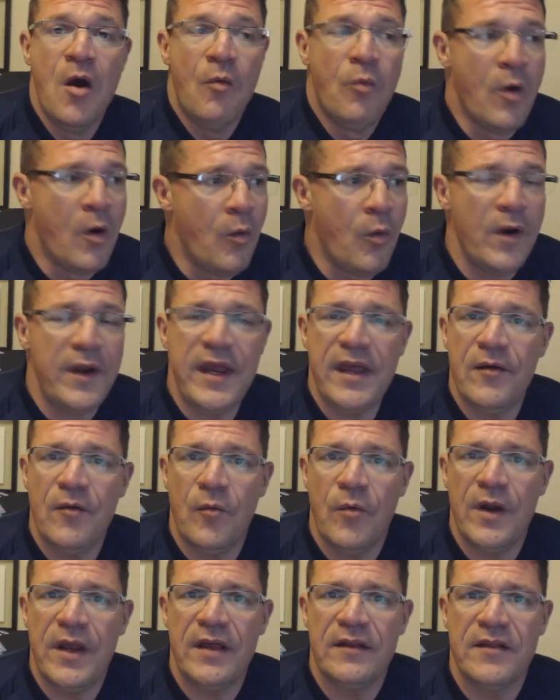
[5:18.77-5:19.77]
Well, what
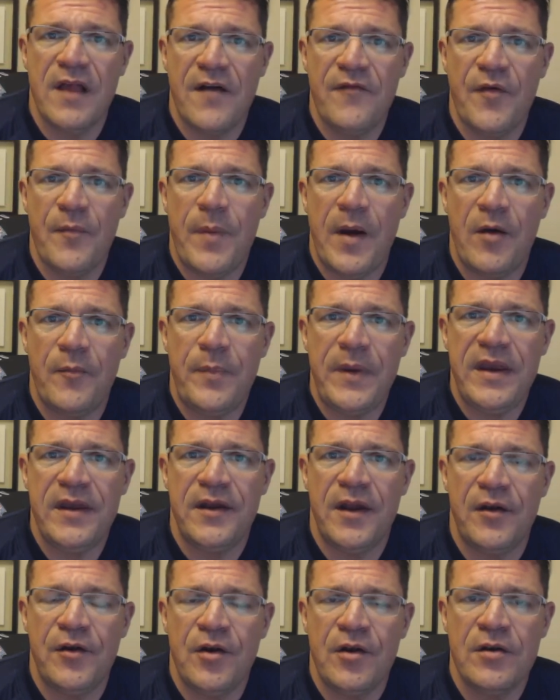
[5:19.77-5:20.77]
do you love about
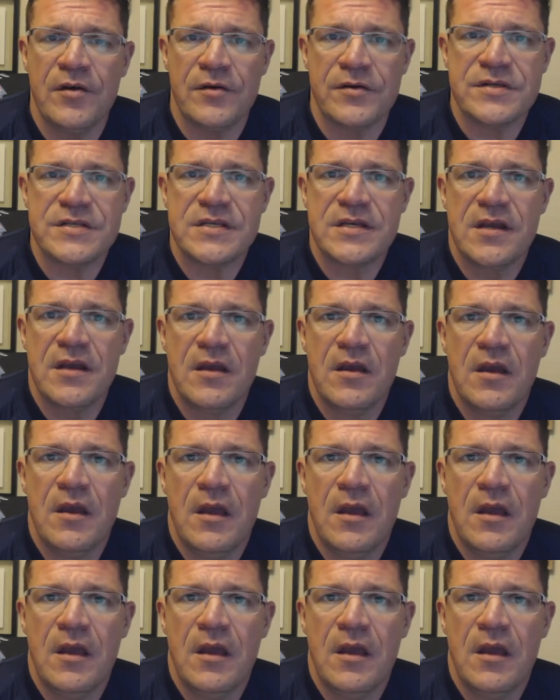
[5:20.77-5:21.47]
being a nurse?